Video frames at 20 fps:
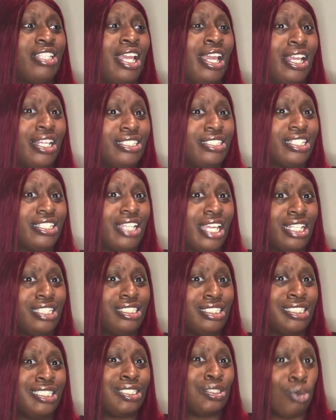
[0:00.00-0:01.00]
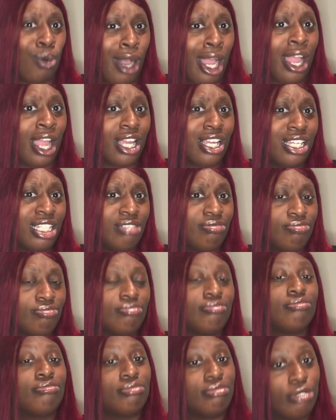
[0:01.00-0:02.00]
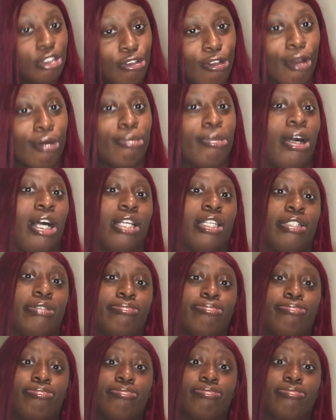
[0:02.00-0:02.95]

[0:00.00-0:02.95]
their education is whack. You're bugging.